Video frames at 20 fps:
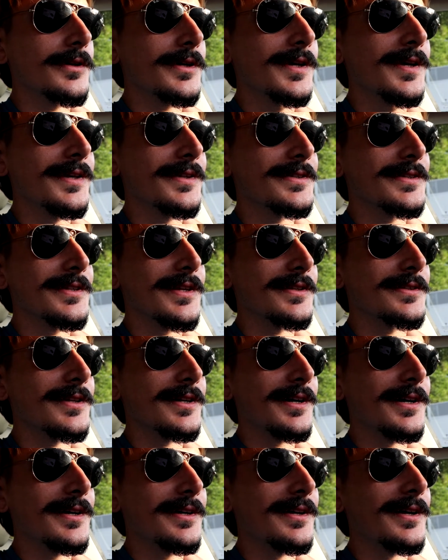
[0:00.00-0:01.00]
it gets as
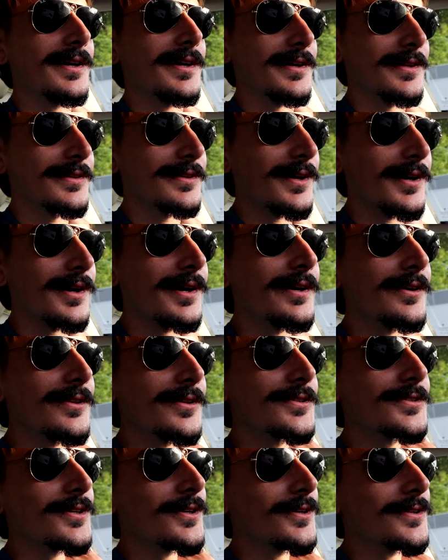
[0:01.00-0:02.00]
high. The higher the
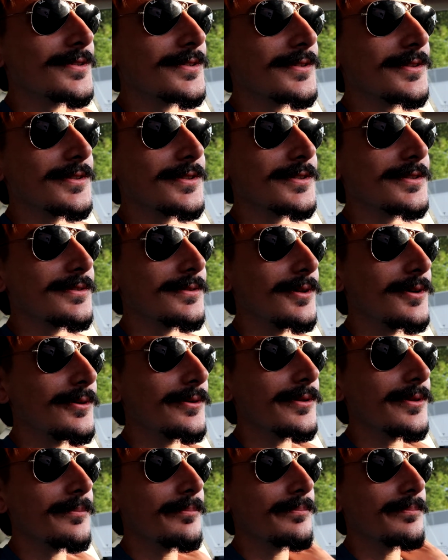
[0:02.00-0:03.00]
charge, the
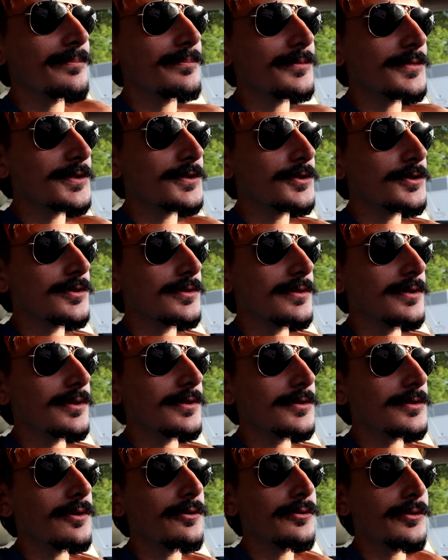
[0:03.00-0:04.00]
slower the
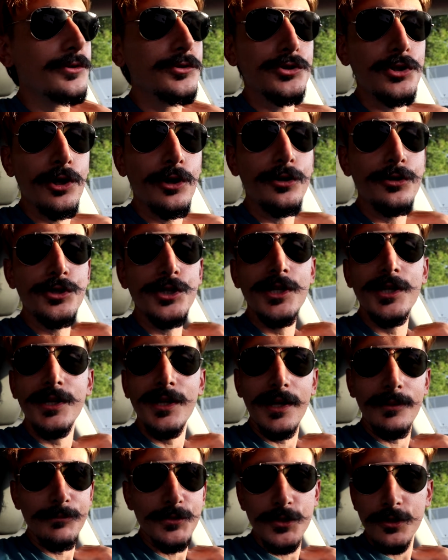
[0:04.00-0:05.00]
slower the charging.
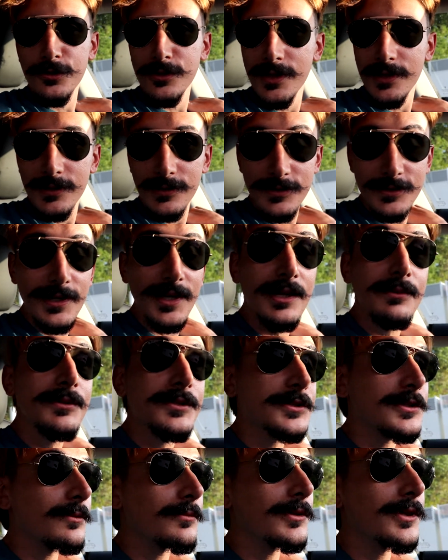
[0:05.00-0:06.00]
I'm sure that it's got to be
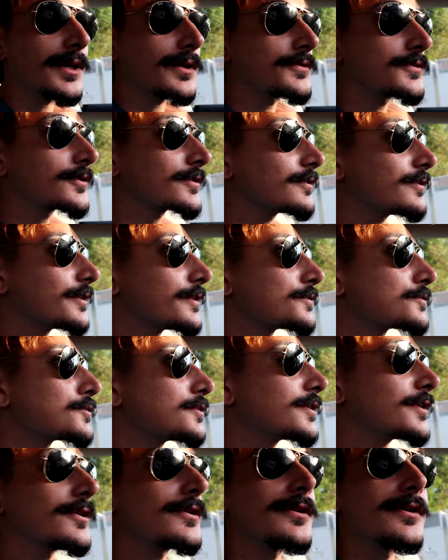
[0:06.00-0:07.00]
some electrical
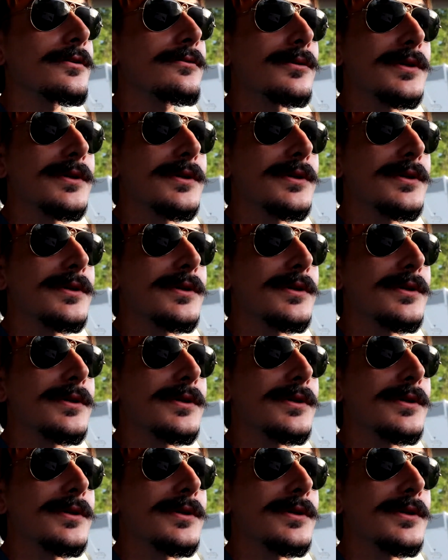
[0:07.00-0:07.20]
engineering